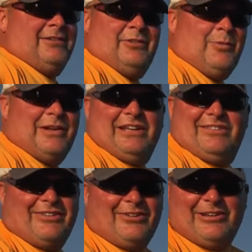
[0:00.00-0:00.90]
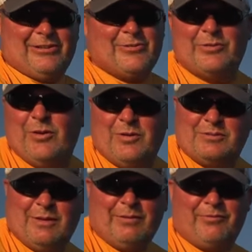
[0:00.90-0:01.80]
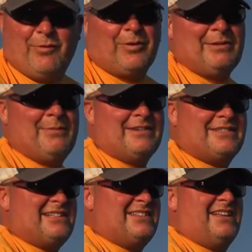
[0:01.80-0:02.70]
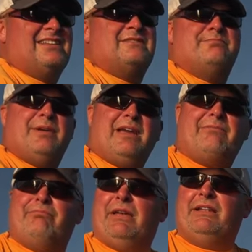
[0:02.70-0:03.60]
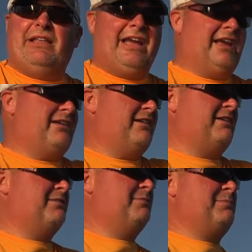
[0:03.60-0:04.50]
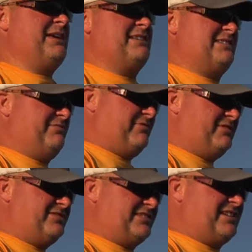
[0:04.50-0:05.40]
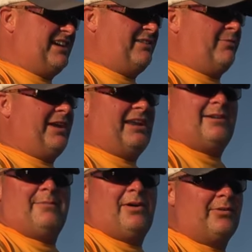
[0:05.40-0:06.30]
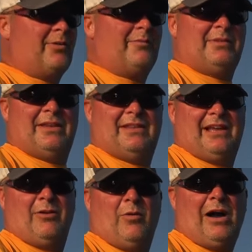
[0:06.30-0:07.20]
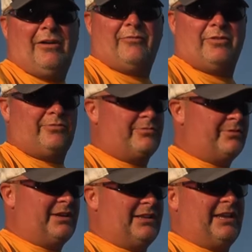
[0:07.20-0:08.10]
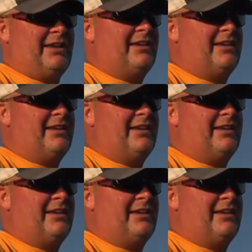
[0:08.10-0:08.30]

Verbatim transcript: 20, 30, who knows, maybe 40 muskies on this big mid-lake piece, and we're just kind of waiting them out, hoping that they go off. We're really